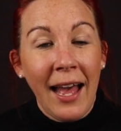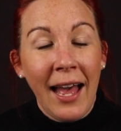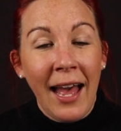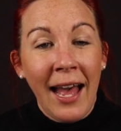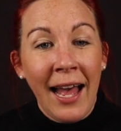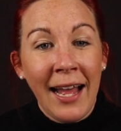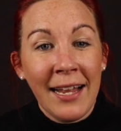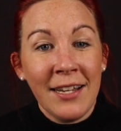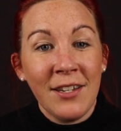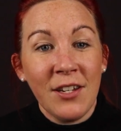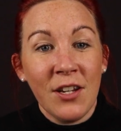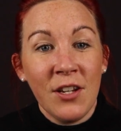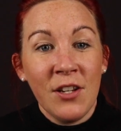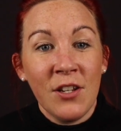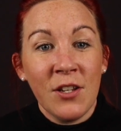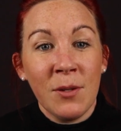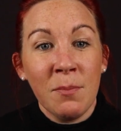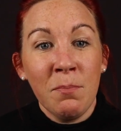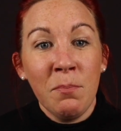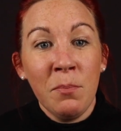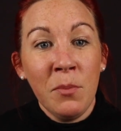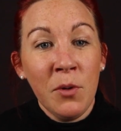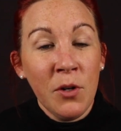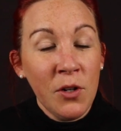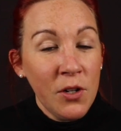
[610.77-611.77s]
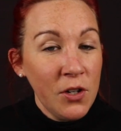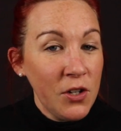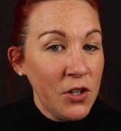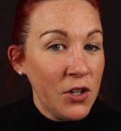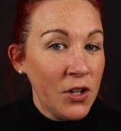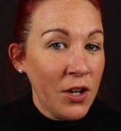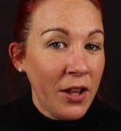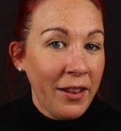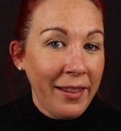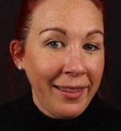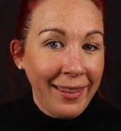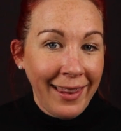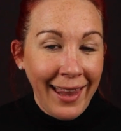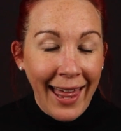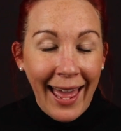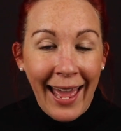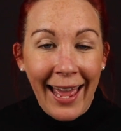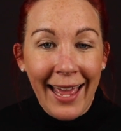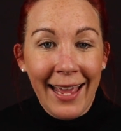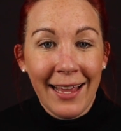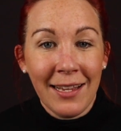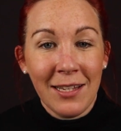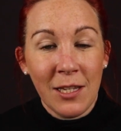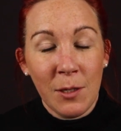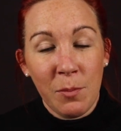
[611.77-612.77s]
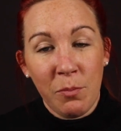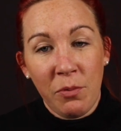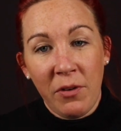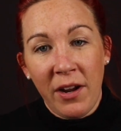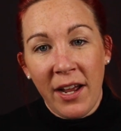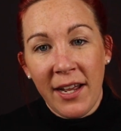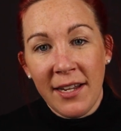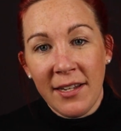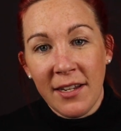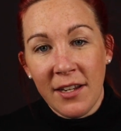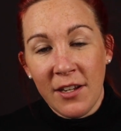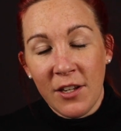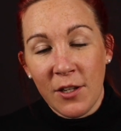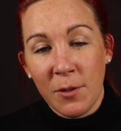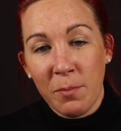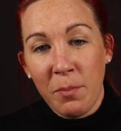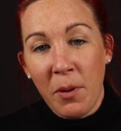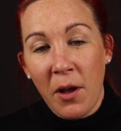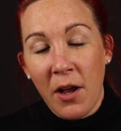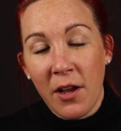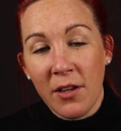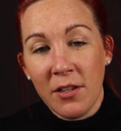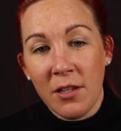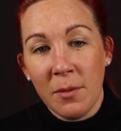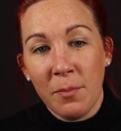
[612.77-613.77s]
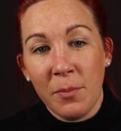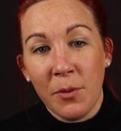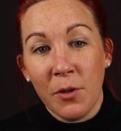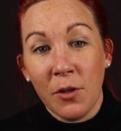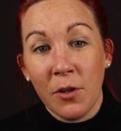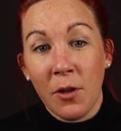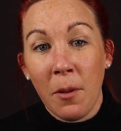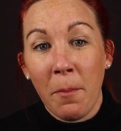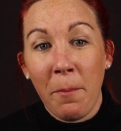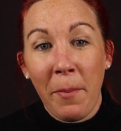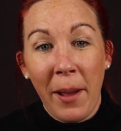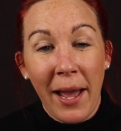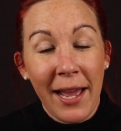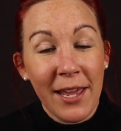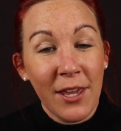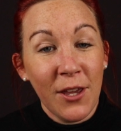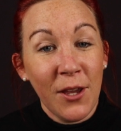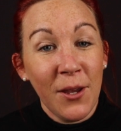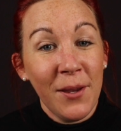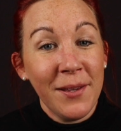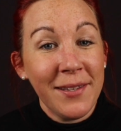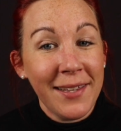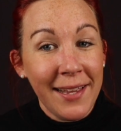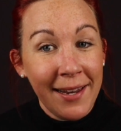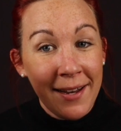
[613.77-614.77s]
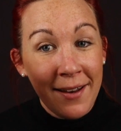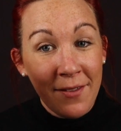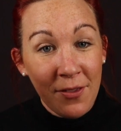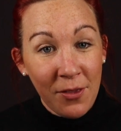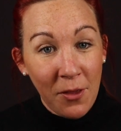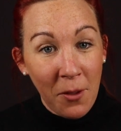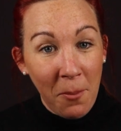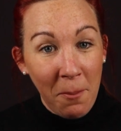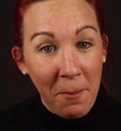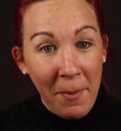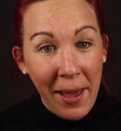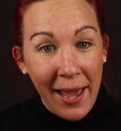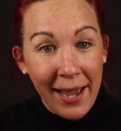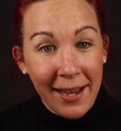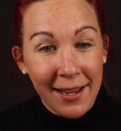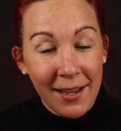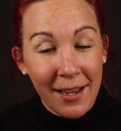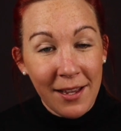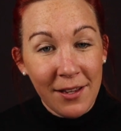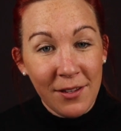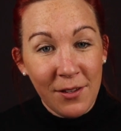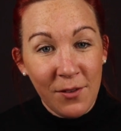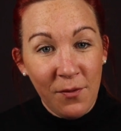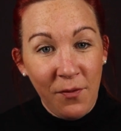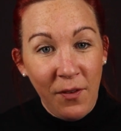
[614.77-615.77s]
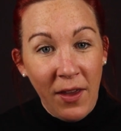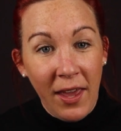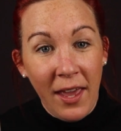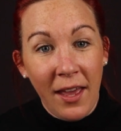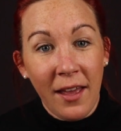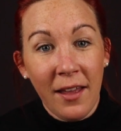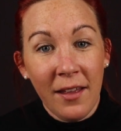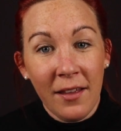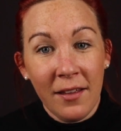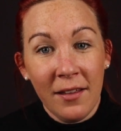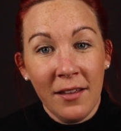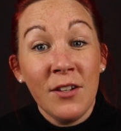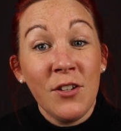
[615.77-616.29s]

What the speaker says: Add as much light spread as possible by using the MagSphere.